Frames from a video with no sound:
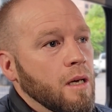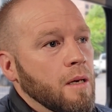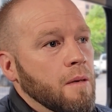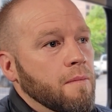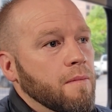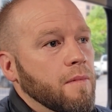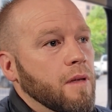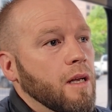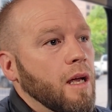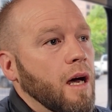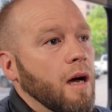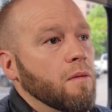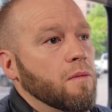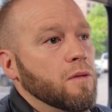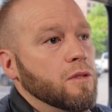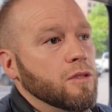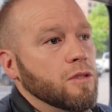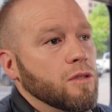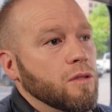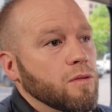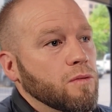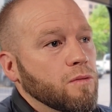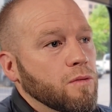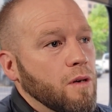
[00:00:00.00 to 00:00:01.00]
that I was
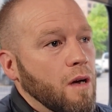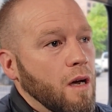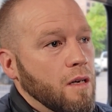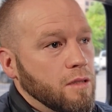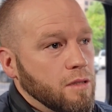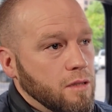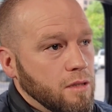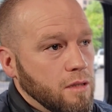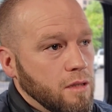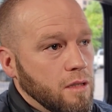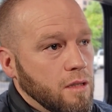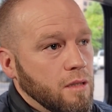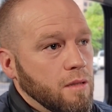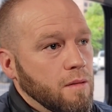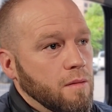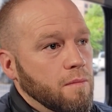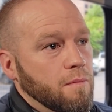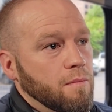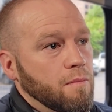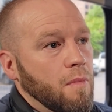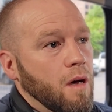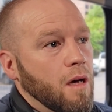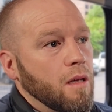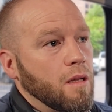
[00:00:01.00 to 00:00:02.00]
arrested
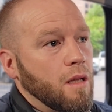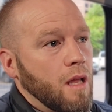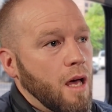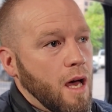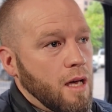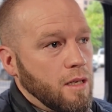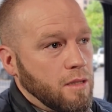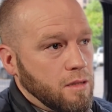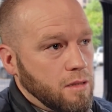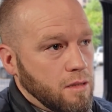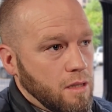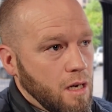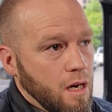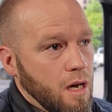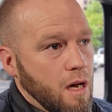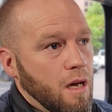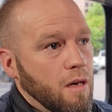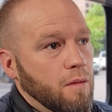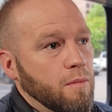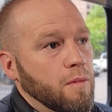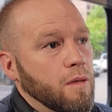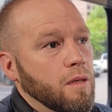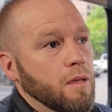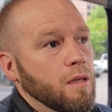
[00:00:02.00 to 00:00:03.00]
my last
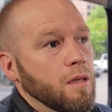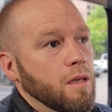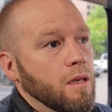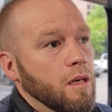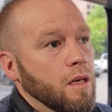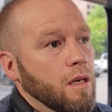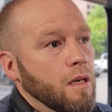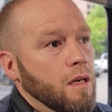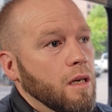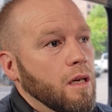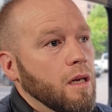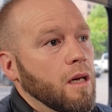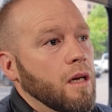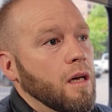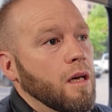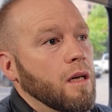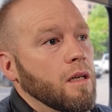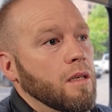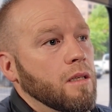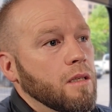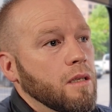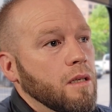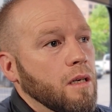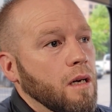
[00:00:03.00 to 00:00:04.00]
time,
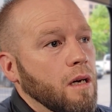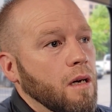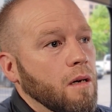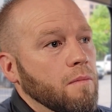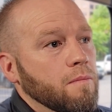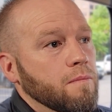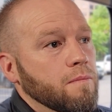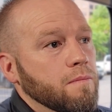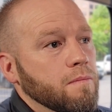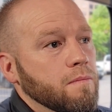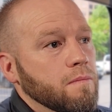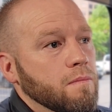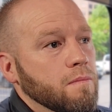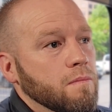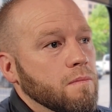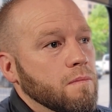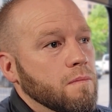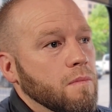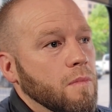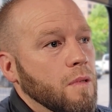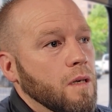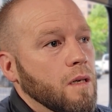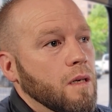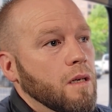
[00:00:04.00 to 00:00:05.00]
and
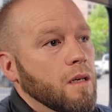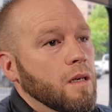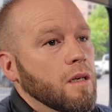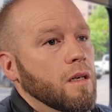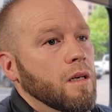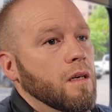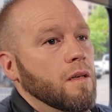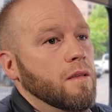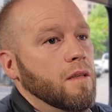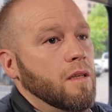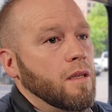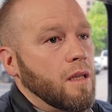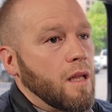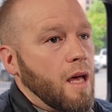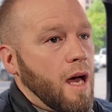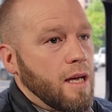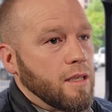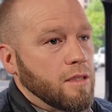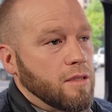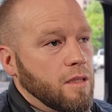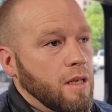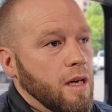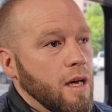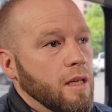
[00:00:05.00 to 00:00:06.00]
the
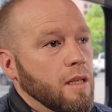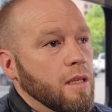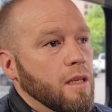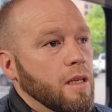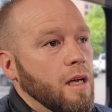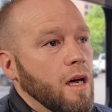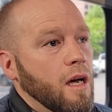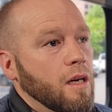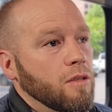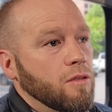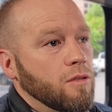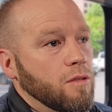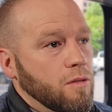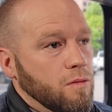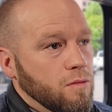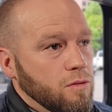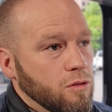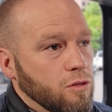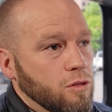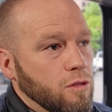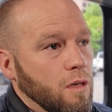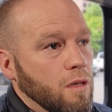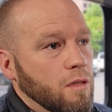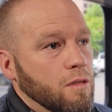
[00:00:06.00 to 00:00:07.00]
last day that I used
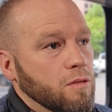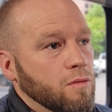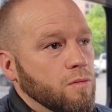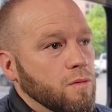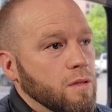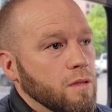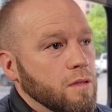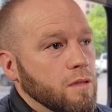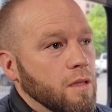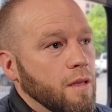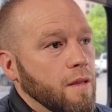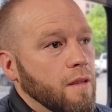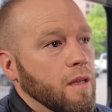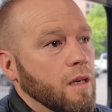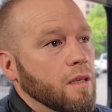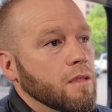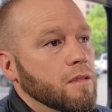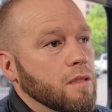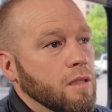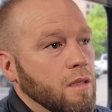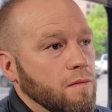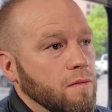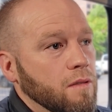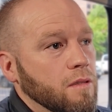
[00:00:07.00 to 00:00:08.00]
drugs was
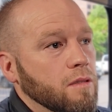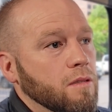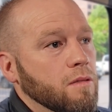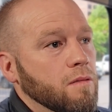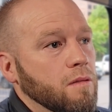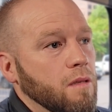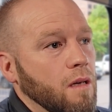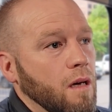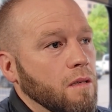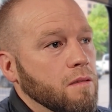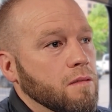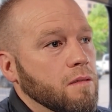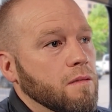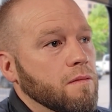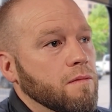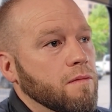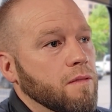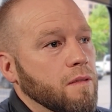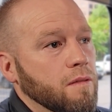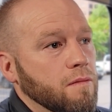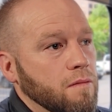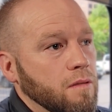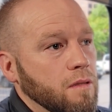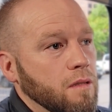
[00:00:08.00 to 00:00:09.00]
Thanksgiving
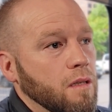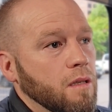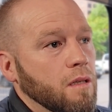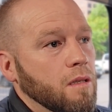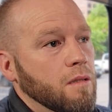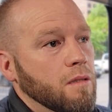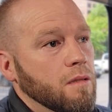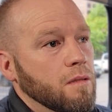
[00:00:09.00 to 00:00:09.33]
2015.